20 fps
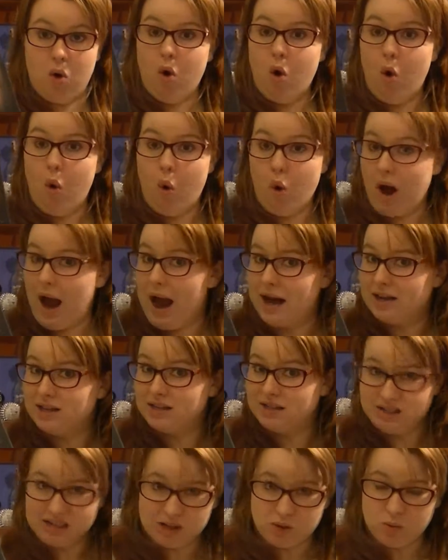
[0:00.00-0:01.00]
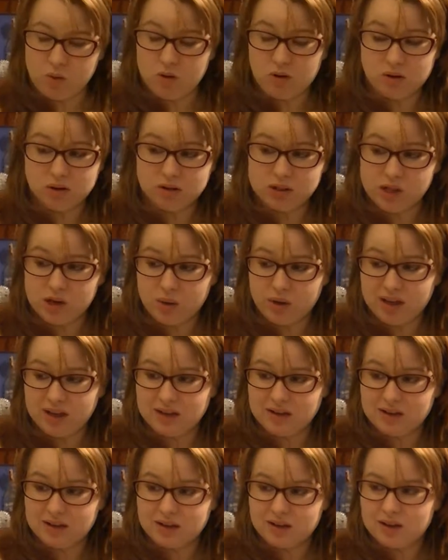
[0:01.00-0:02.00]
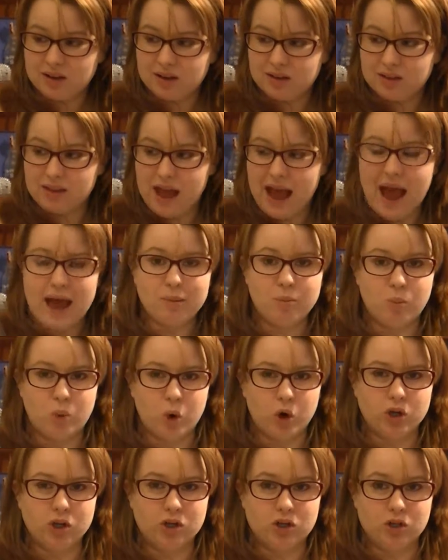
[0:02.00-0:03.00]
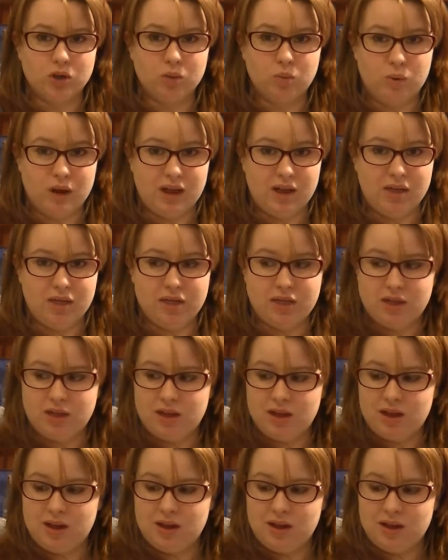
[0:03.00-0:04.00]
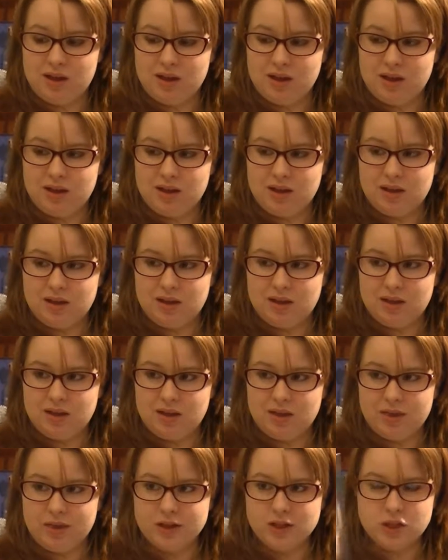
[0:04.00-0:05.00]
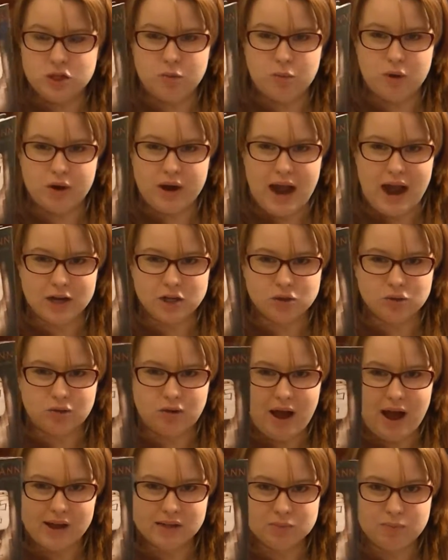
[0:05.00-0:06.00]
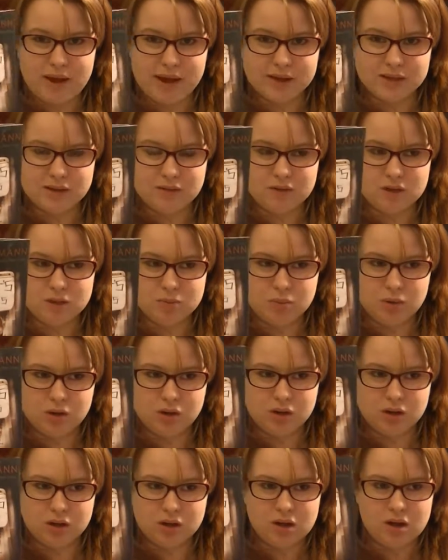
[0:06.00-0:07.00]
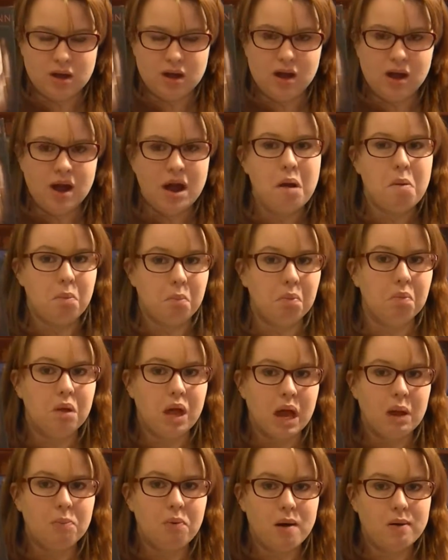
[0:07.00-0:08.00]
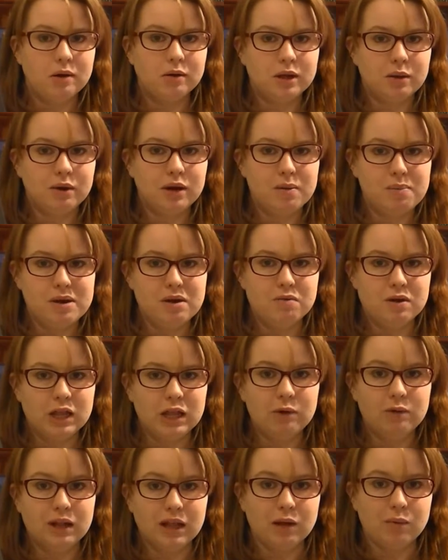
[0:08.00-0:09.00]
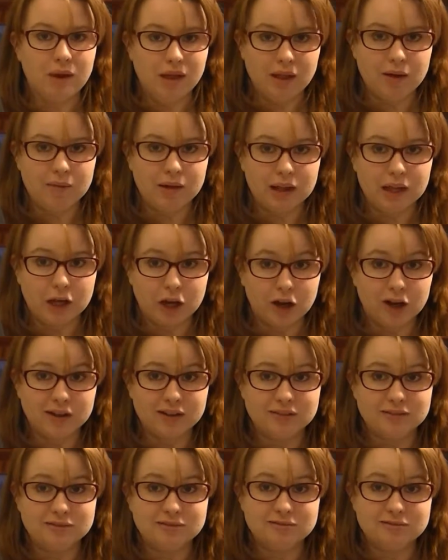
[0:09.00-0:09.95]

or had a sequel to it that had more to do with the supernatural aspects of this book, it probably would have been really, really, really, really good.